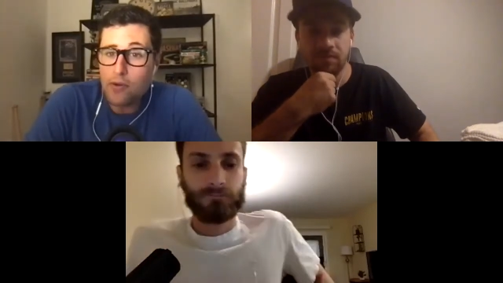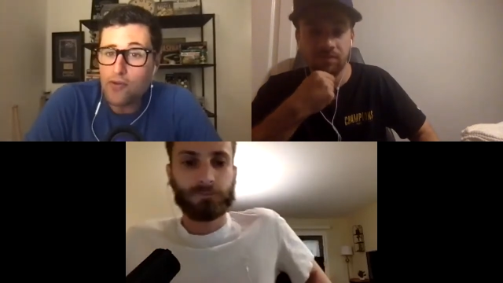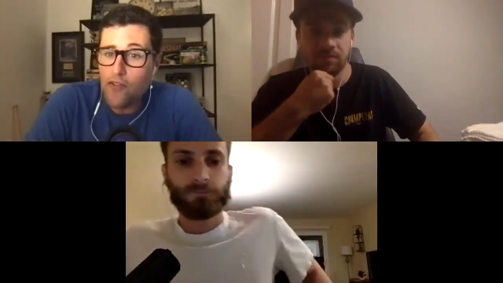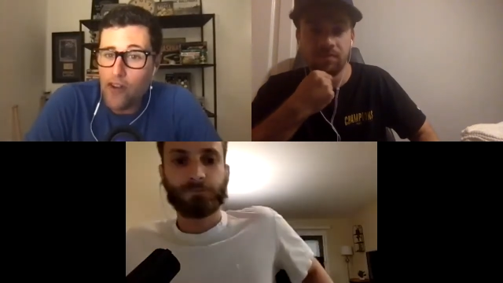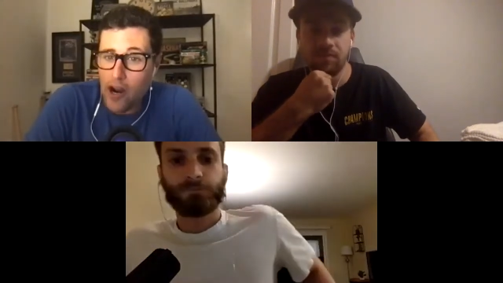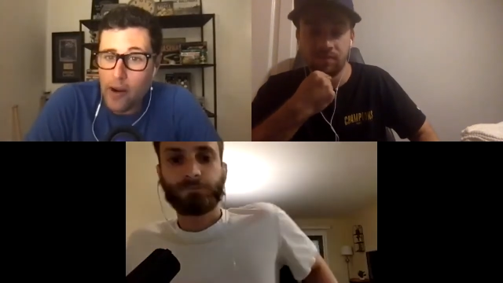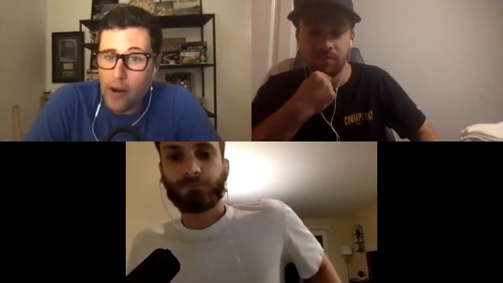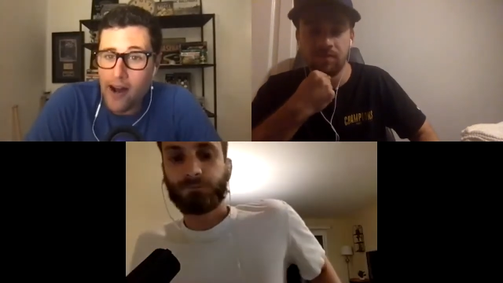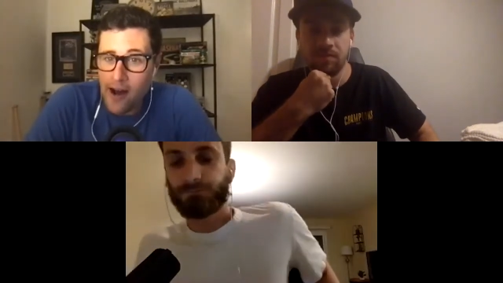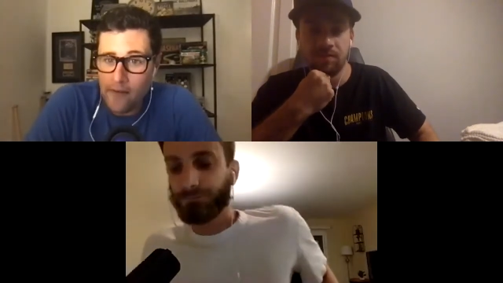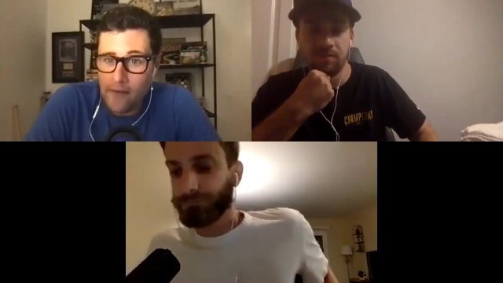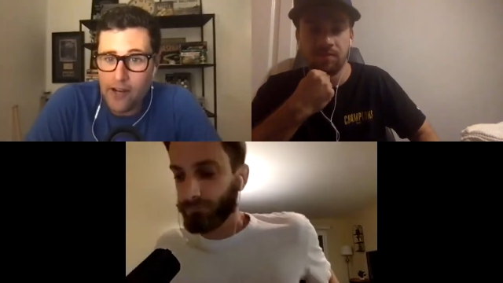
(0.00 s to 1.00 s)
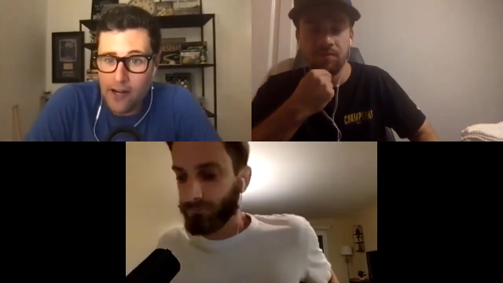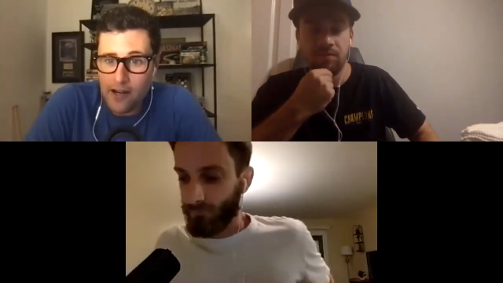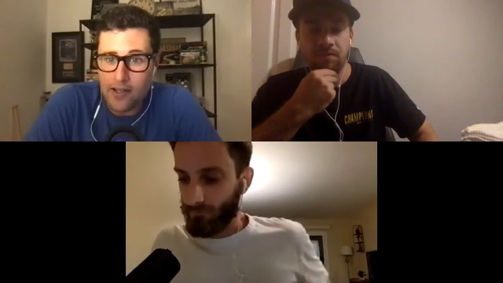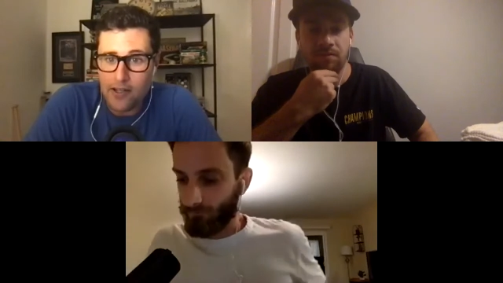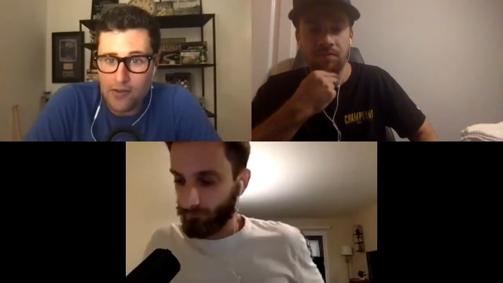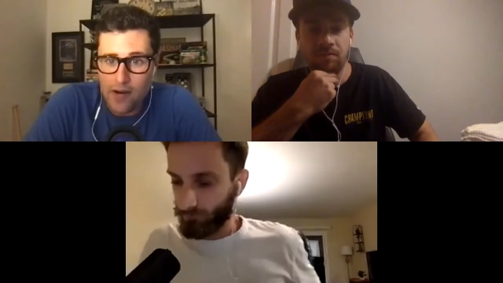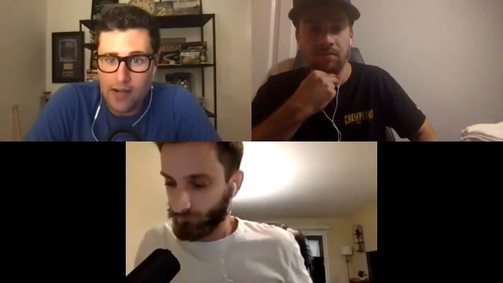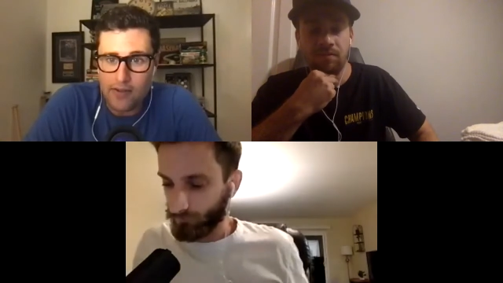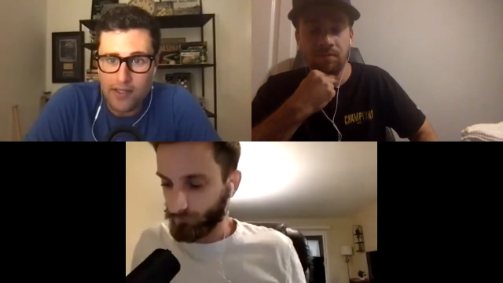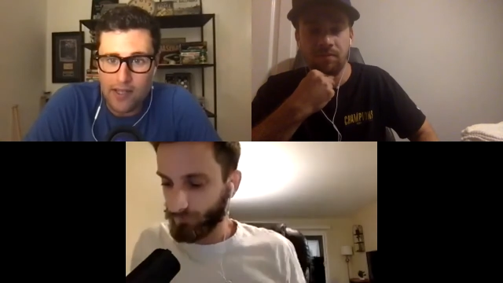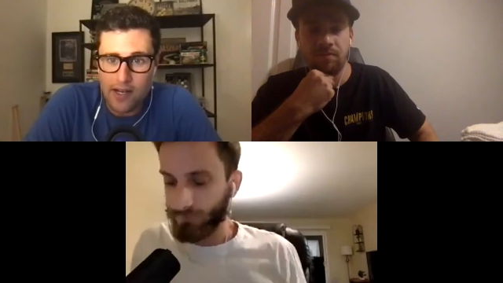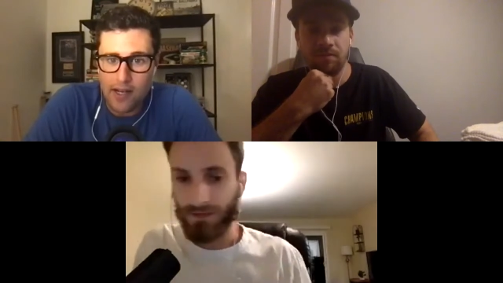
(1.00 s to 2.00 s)
Speaker 1: very confident on his
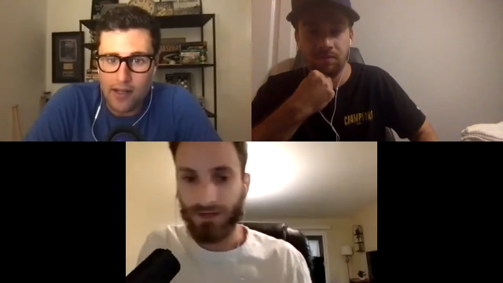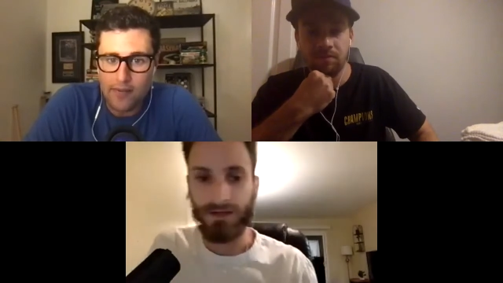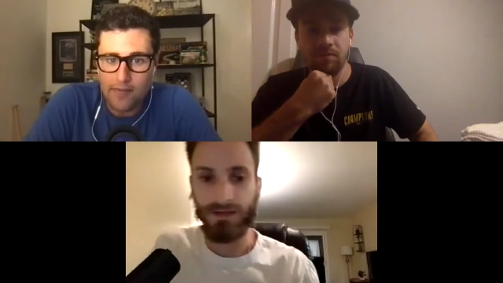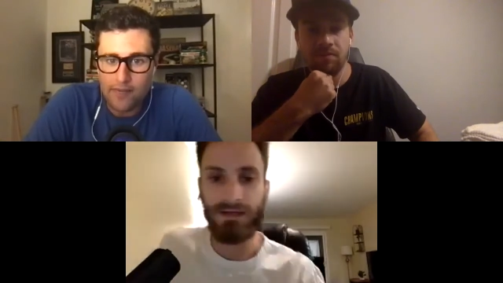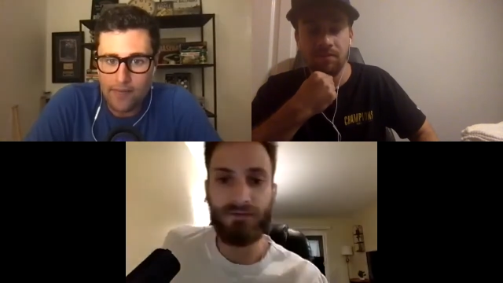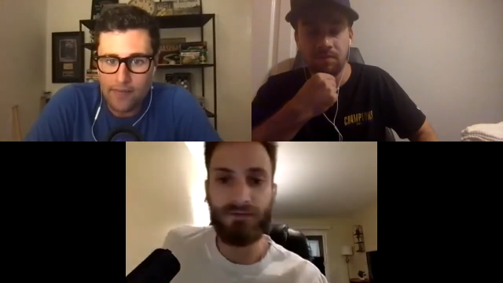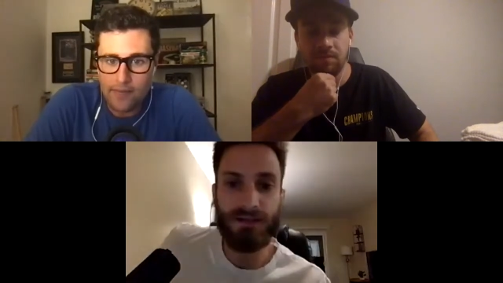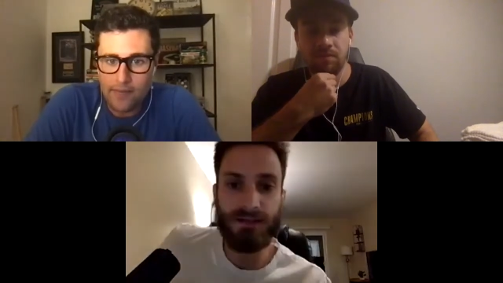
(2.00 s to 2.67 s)
routes tonight. And even his